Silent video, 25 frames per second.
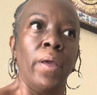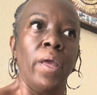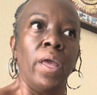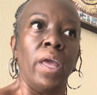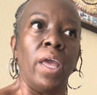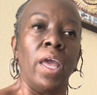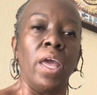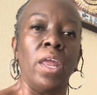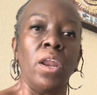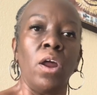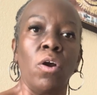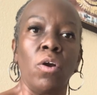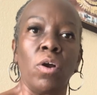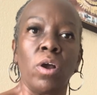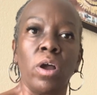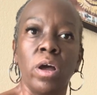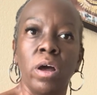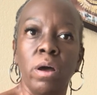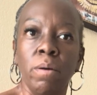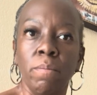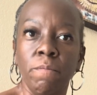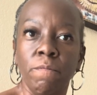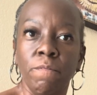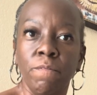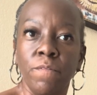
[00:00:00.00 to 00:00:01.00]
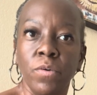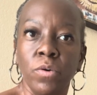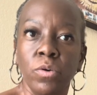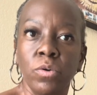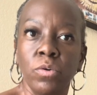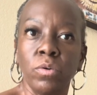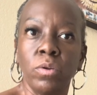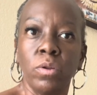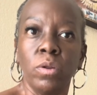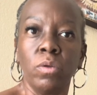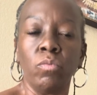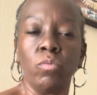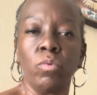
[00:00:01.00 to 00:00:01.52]
in our
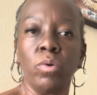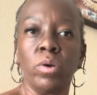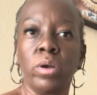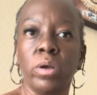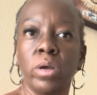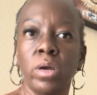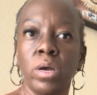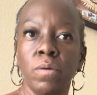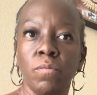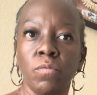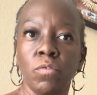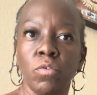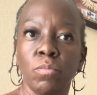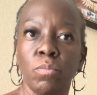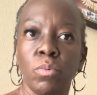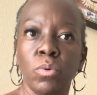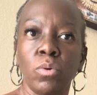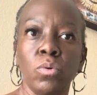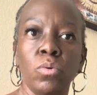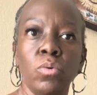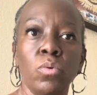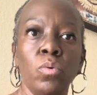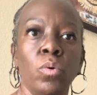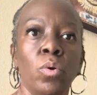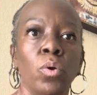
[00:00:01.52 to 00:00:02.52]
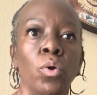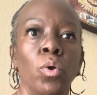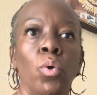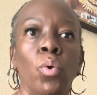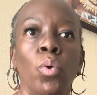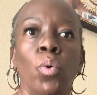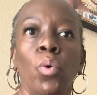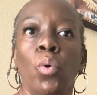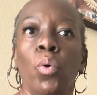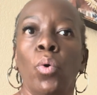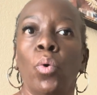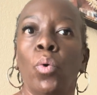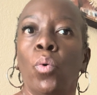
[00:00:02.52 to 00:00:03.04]
comfort, we're comfortable.
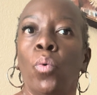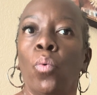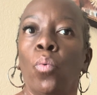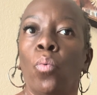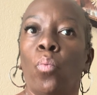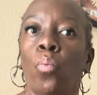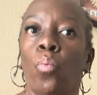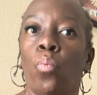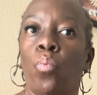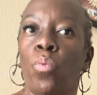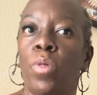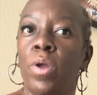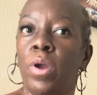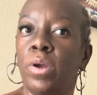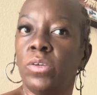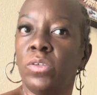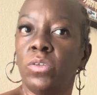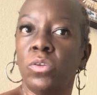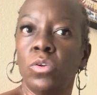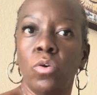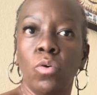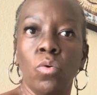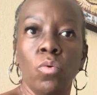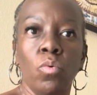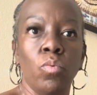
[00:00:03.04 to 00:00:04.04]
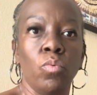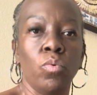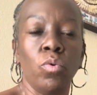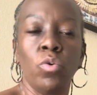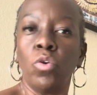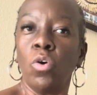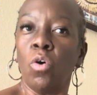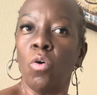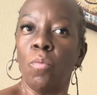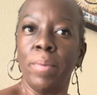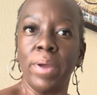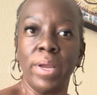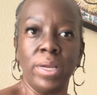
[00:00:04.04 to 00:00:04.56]
You
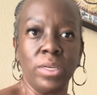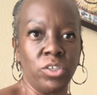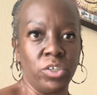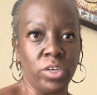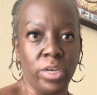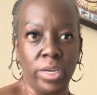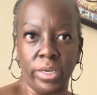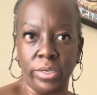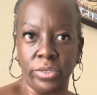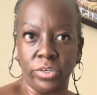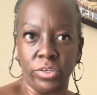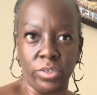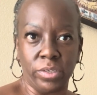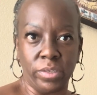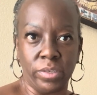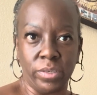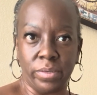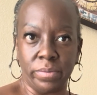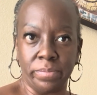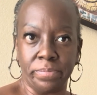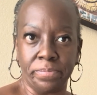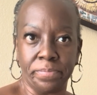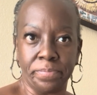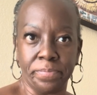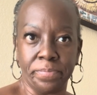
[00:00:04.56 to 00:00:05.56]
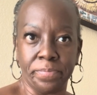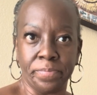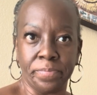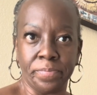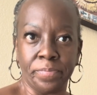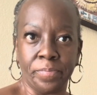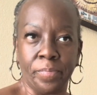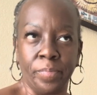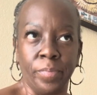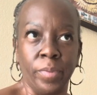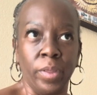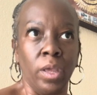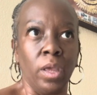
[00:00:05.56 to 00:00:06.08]
don't make changes
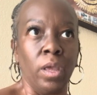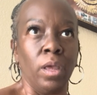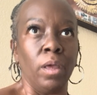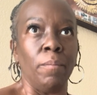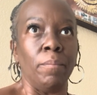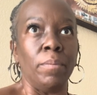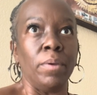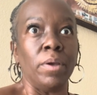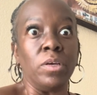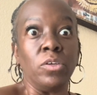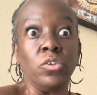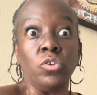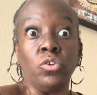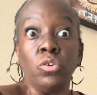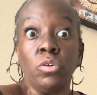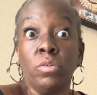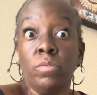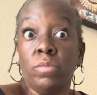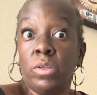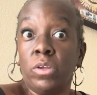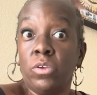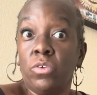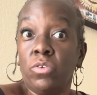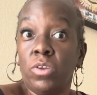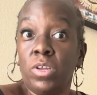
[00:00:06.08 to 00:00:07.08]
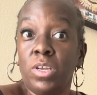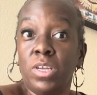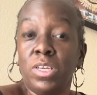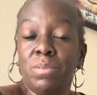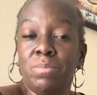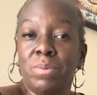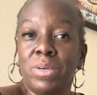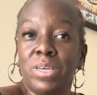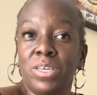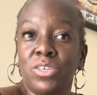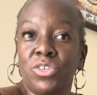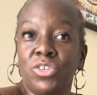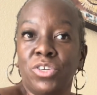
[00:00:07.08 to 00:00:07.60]
because you don't think you need to
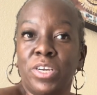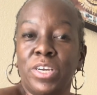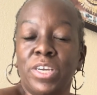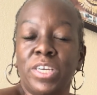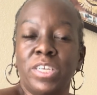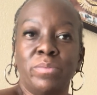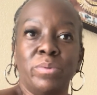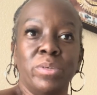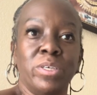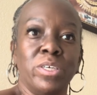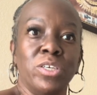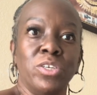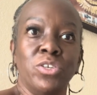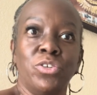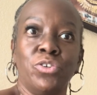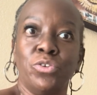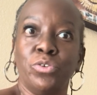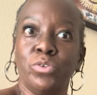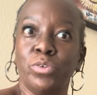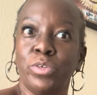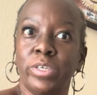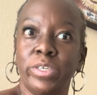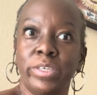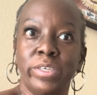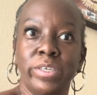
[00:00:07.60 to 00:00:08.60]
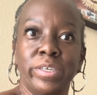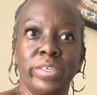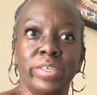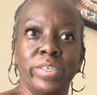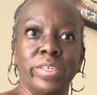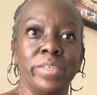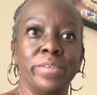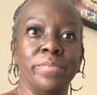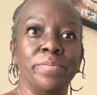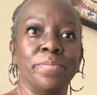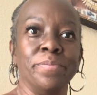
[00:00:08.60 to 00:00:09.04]
make a change because you're good,